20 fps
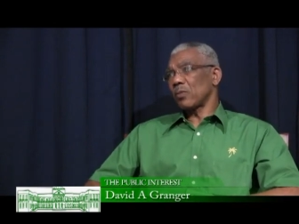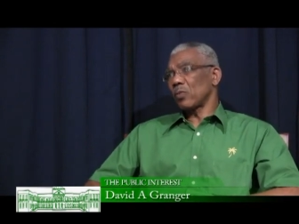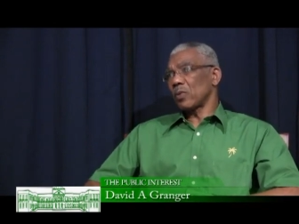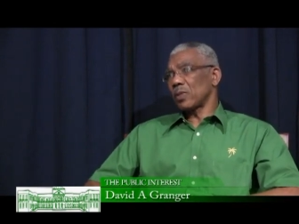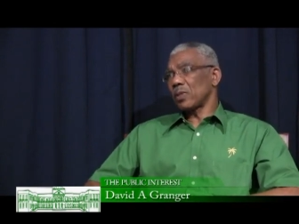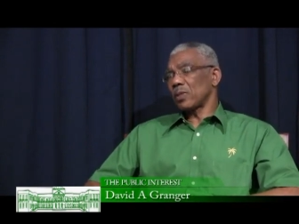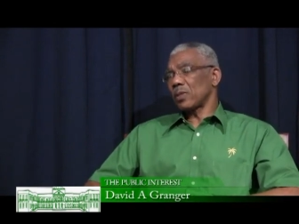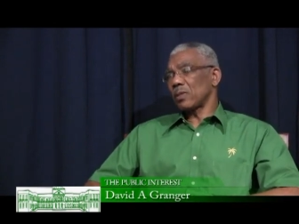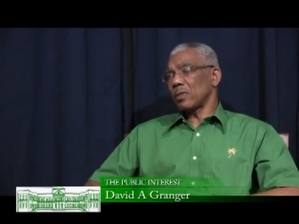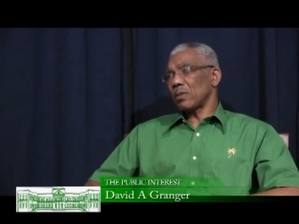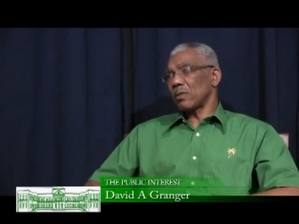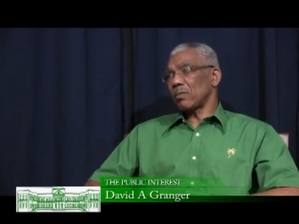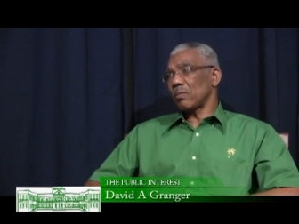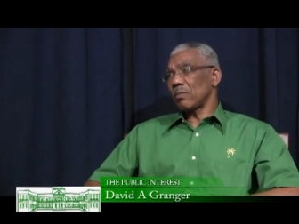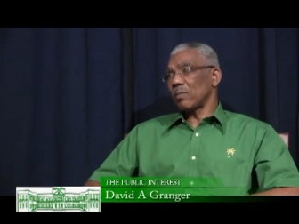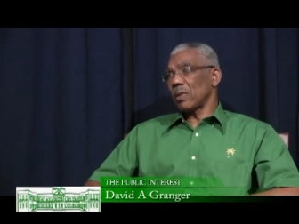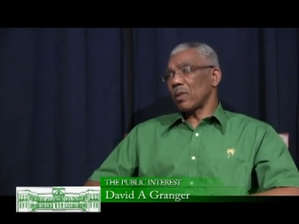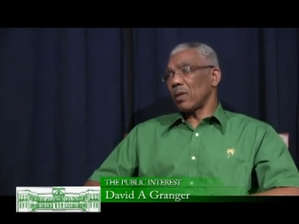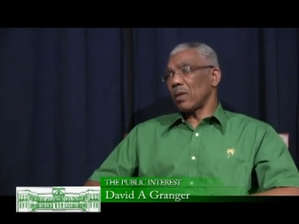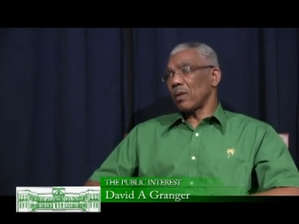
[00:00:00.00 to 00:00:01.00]
was
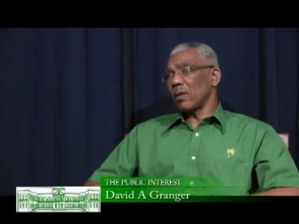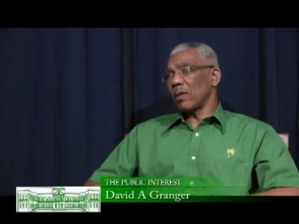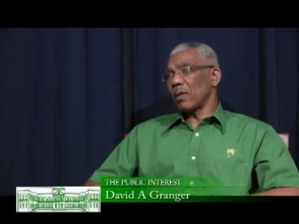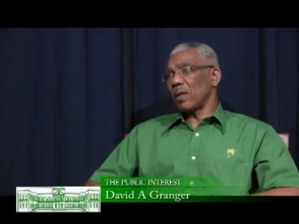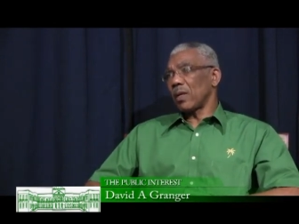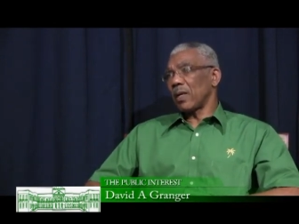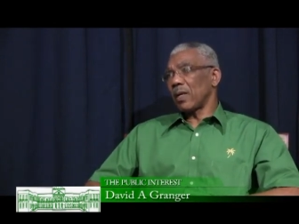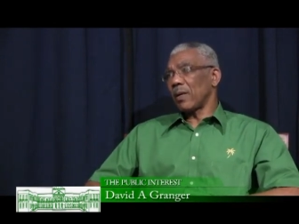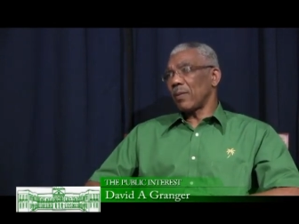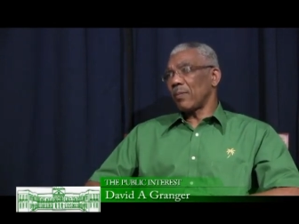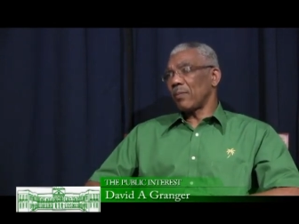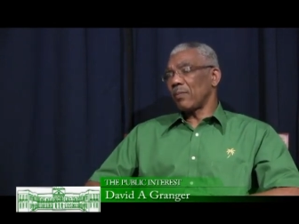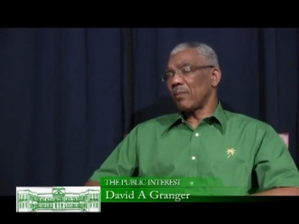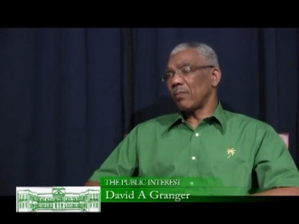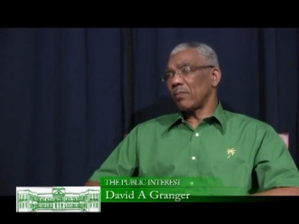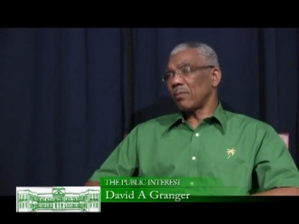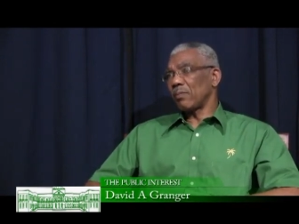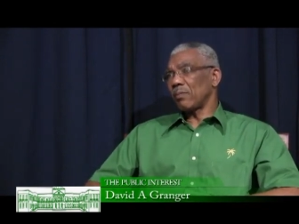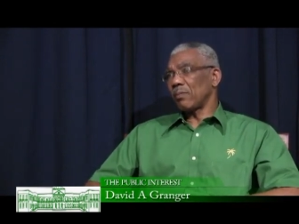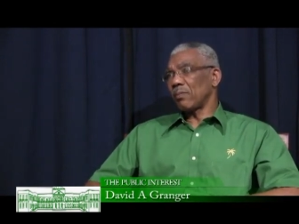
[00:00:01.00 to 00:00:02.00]
um,